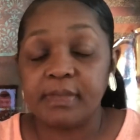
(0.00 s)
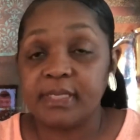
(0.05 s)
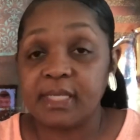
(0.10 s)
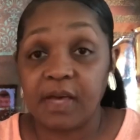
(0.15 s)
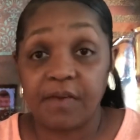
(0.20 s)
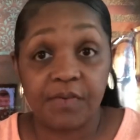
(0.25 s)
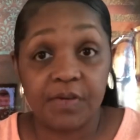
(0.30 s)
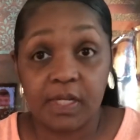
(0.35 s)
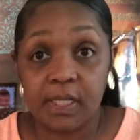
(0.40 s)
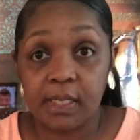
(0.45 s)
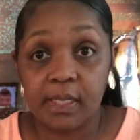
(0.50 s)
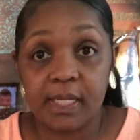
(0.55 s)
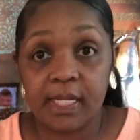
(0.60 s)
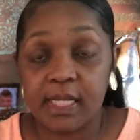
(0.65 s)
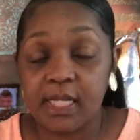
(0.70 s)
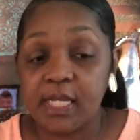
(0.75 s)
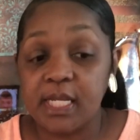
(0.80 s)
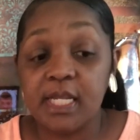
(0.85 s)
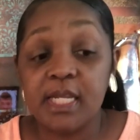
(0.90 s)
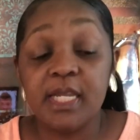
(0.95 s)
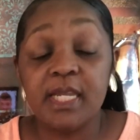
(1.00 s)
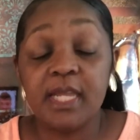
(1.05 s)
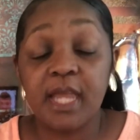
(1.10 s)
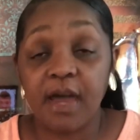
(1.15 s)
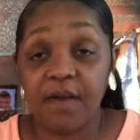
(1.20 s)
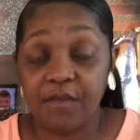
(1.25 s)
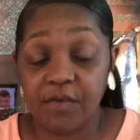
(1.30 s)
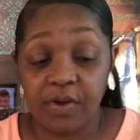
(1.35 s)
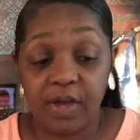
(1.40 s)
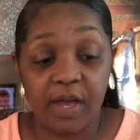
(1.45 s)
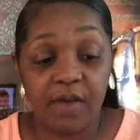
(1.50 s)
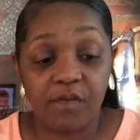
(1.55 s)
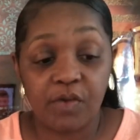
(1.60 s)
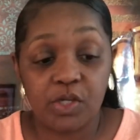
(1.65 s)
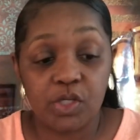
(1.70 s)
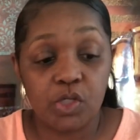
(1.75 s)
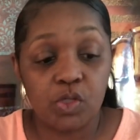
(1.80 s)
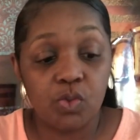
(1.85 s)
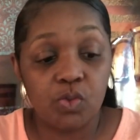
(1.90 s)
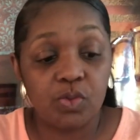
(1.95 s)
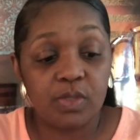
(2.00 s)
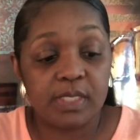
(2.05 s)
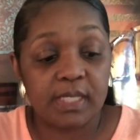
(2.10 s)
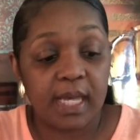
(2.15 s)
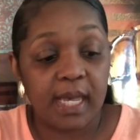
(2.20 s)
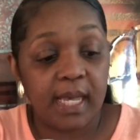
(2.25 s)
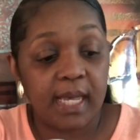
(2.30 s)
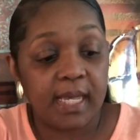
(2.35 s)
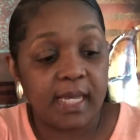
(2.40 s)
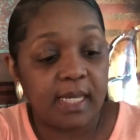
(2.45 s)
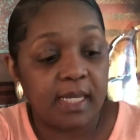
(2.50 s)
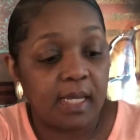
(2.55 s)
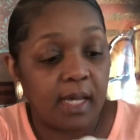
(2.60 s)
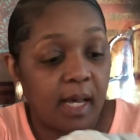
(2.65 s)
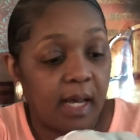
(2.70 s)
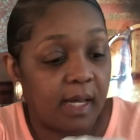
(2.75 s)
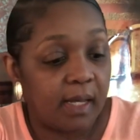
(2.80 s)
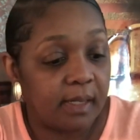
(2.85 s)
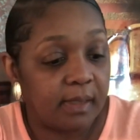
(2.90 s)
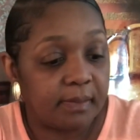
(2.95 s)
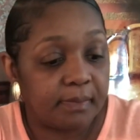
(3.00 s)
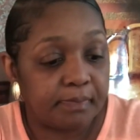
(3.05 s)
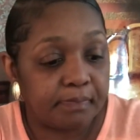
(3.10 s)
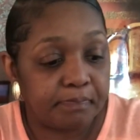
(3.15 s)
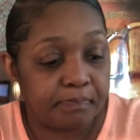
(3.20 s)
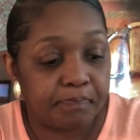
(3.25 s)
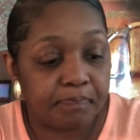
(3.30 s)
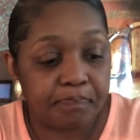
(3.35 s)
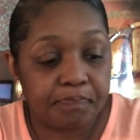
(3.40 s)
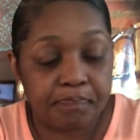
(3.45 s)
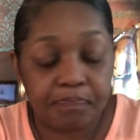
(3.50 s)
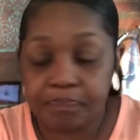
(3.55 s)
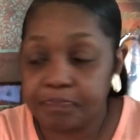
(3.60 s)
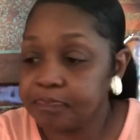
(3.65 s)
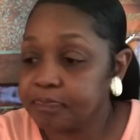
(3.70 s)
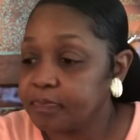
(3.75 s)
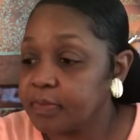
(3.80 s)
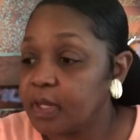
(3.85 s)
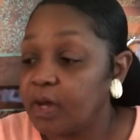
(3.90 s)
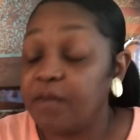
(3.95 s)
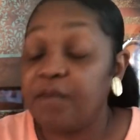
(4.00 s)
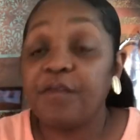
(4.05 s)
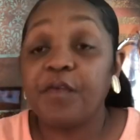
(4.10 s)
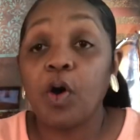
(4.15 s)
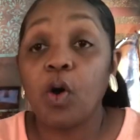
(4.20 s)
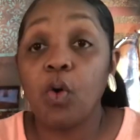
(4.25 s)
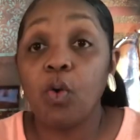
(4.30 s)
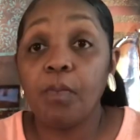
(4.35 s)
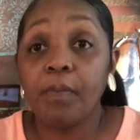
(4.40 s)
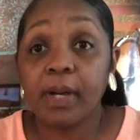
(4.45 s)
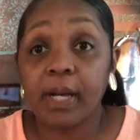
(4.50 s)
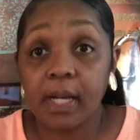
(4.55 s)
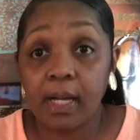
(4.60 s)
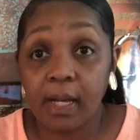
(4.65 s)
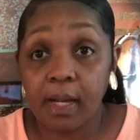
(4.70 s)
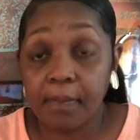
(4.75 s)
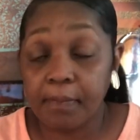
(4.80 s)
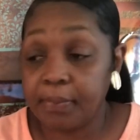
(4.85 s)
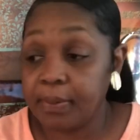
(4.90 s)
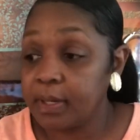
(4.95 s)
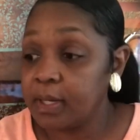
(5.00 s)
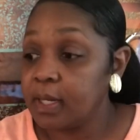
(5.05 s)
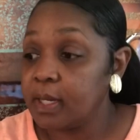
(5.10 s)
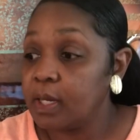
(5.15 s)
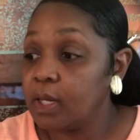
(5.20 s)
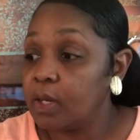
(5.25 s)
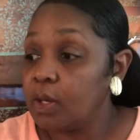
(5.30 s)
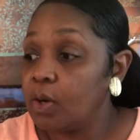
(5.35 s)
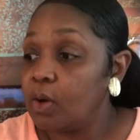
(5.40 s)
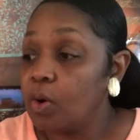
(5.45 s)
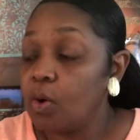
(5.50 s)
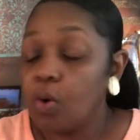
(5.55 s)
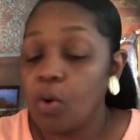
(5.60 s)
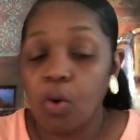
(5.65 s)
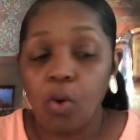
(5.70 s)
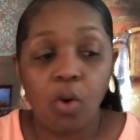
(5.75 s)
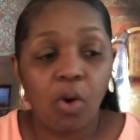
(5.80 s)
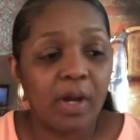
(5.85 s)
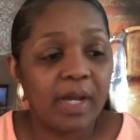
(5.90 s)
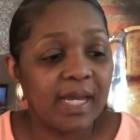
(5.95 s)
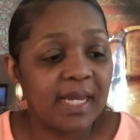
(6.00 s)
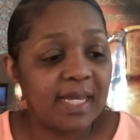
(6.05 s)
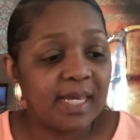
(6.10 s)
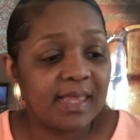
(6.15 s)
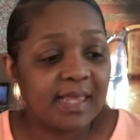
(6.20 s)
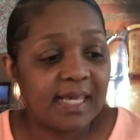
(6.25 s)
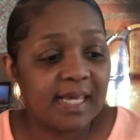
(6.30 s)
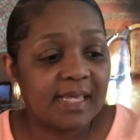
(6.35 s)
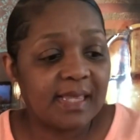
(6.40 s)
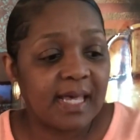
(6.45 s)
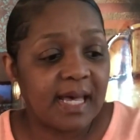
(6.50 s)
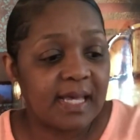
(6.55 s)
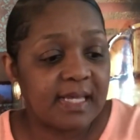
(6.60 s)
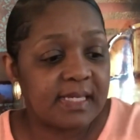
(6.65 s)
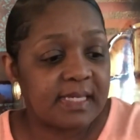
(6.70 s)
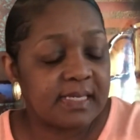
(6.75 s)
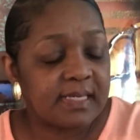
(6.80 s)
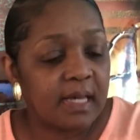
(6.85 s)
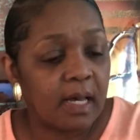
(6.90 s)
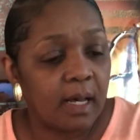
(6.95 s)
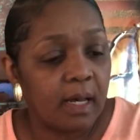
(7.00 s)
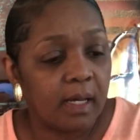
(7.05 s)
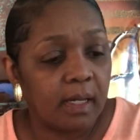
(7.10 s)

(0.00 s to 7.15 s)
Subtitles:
Definitely never ever use a foam cup or anything that's